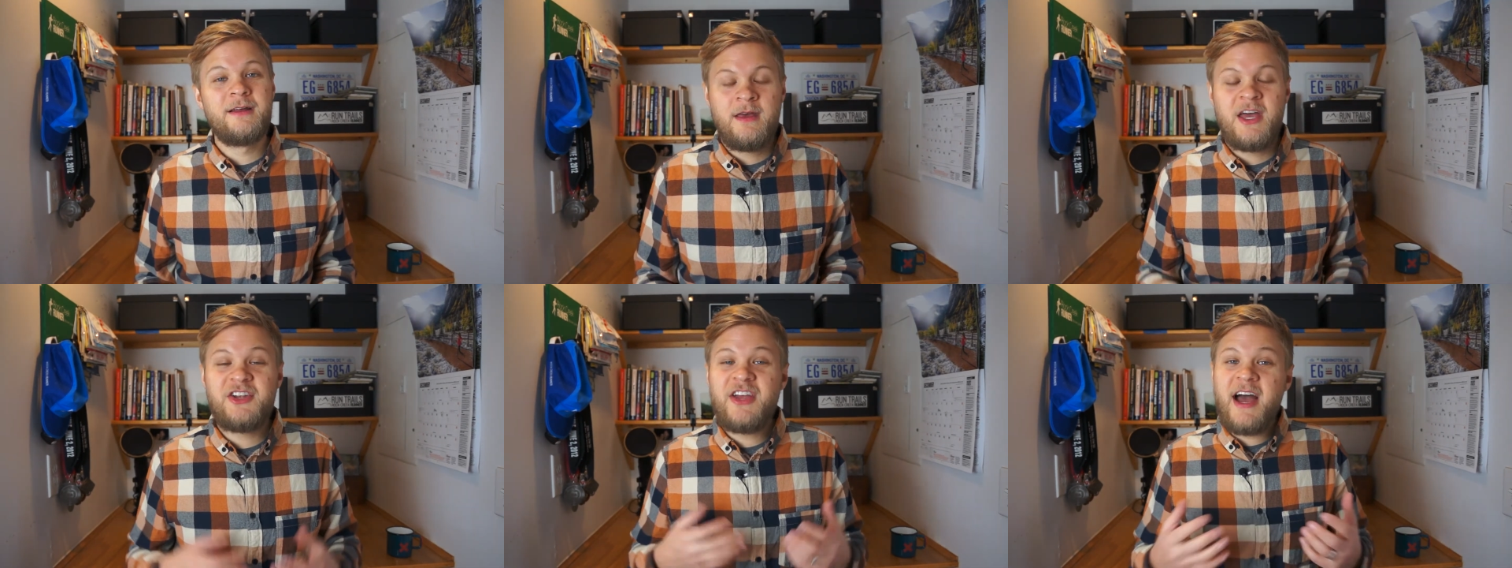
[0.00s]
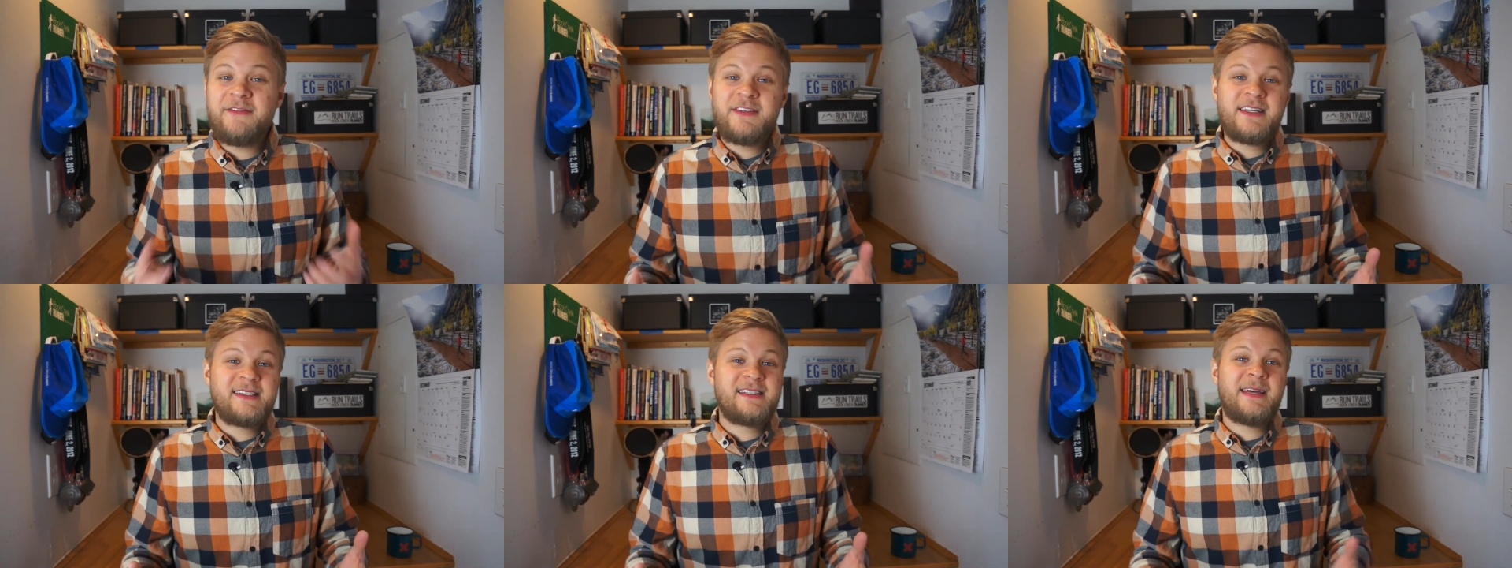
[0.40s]
And you have
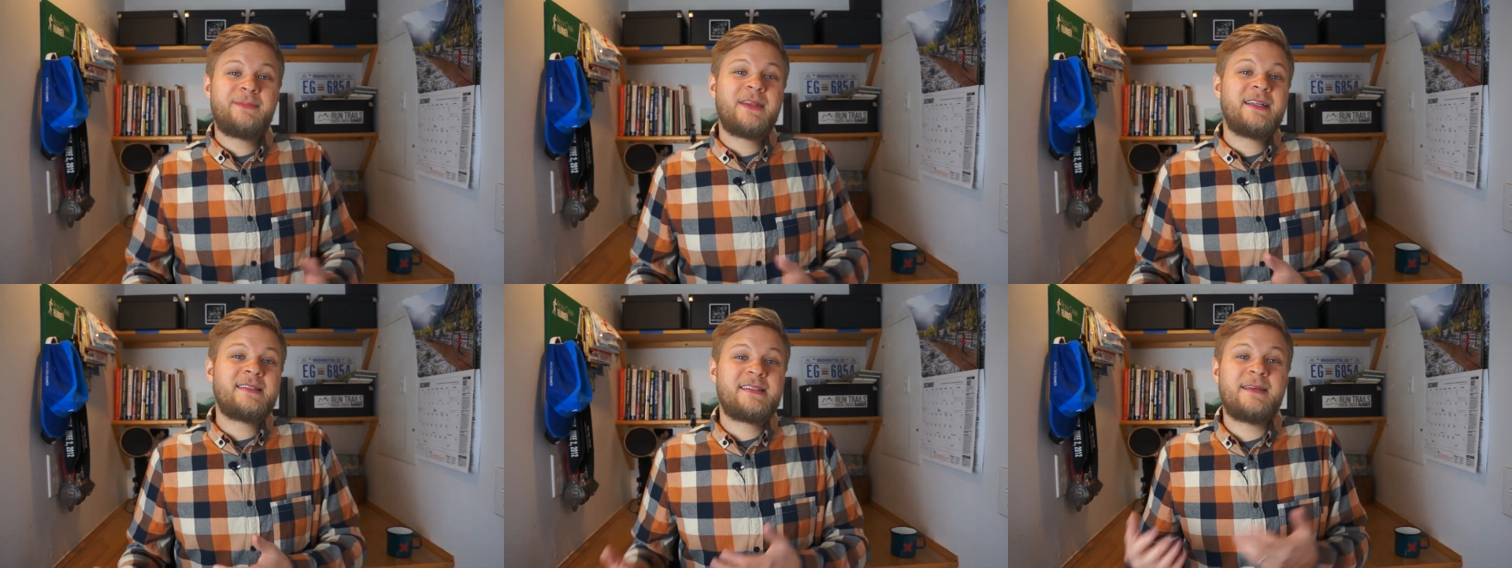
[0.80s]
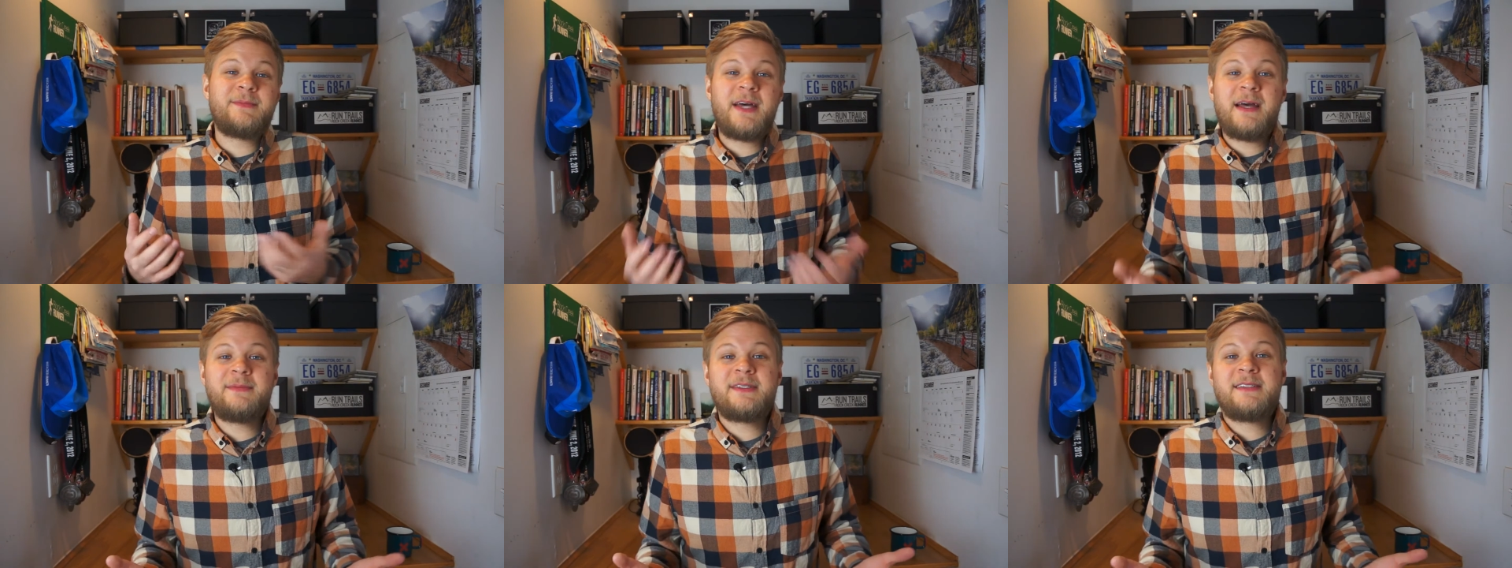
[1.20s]
to accept that
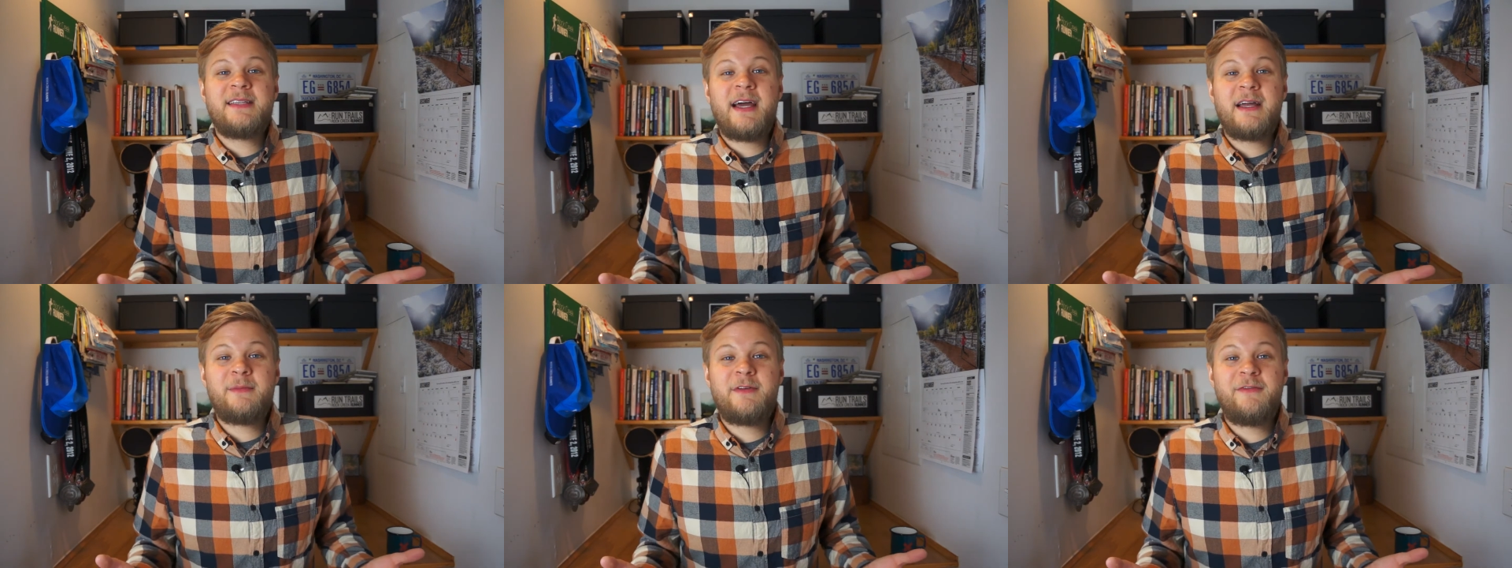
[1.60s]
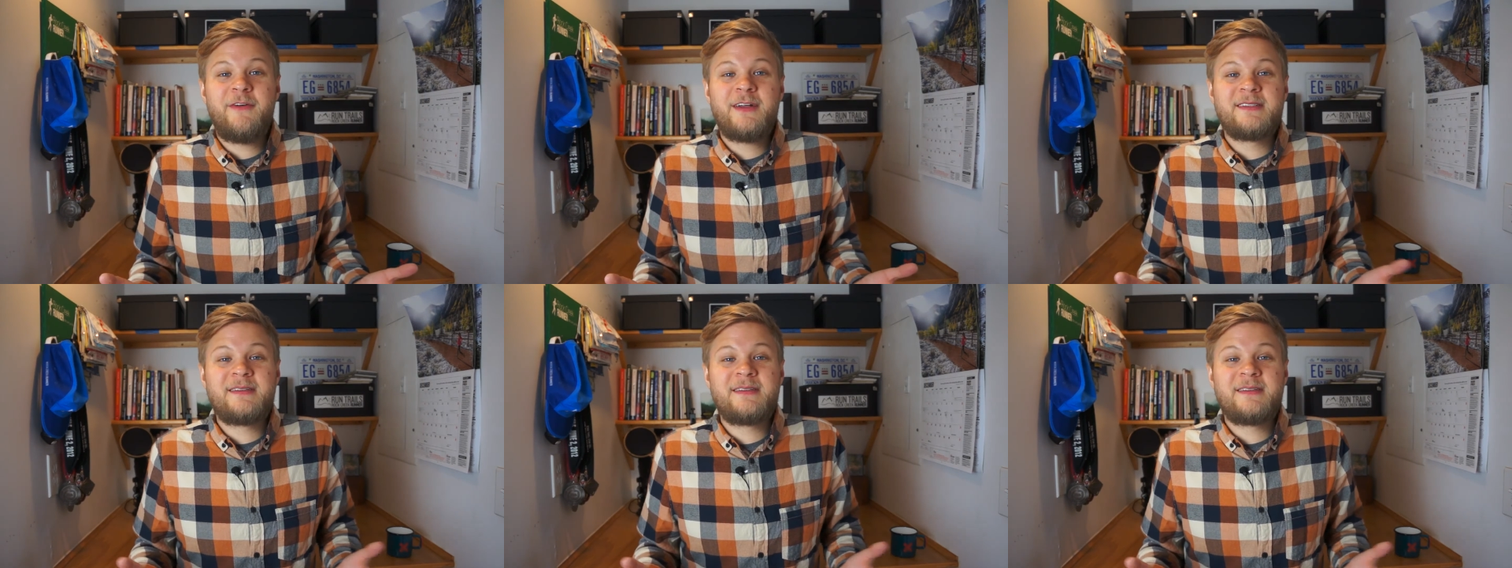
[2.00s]
sometimes it's not going to be fun.